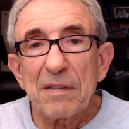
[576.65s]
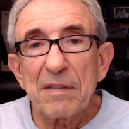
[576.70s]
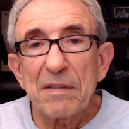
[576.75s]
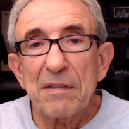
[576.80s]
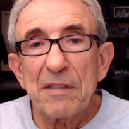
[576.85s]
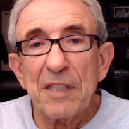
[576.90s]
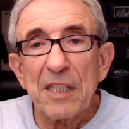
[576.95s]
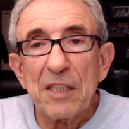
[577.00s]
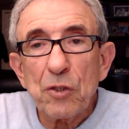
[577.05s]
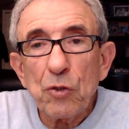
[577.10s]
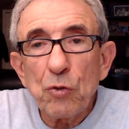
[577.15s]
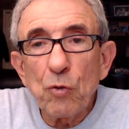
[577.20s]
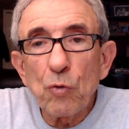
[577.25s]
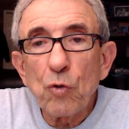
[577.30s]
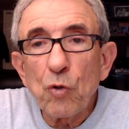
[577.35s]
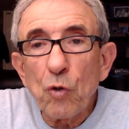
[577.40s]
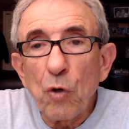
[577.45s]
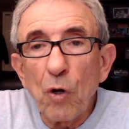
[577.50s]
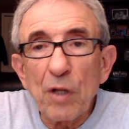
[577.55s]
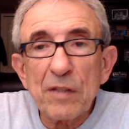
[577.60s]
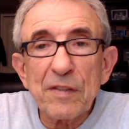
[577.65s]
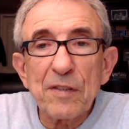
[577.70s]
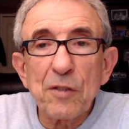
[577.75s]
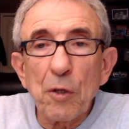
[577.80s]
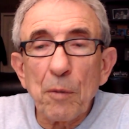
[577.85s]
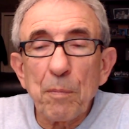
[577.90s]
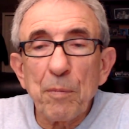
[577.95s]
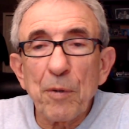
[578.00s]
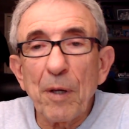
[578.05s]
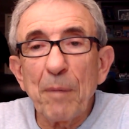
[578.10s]
that you caused
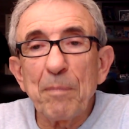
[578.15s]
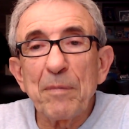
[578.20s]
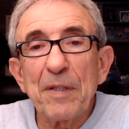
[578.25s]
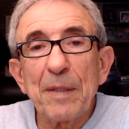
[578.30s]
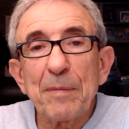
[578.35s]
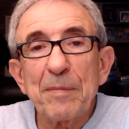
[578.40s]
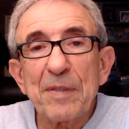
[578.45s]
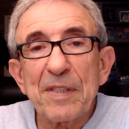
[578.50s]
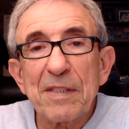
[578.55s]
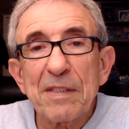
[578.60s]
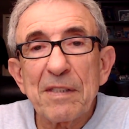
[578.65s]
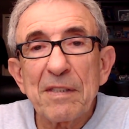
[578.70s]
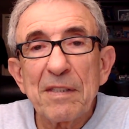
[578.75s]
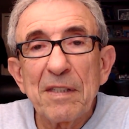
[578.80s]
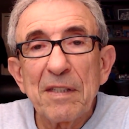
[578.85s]
your problems,